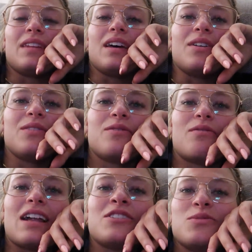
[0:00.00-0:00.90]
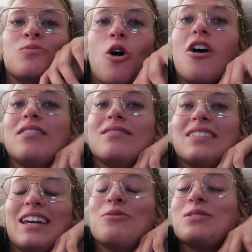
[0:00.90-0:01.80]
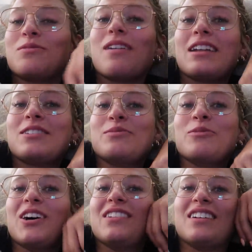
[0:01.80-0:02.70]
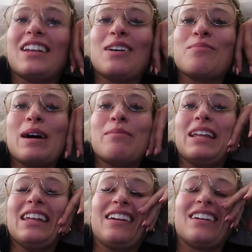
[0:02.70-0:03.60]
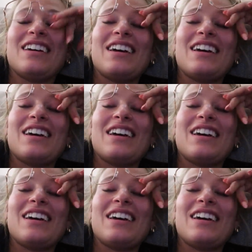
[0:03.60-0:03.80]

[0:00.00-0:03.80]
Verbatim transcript: No, random one. It was a random one and I'm babbling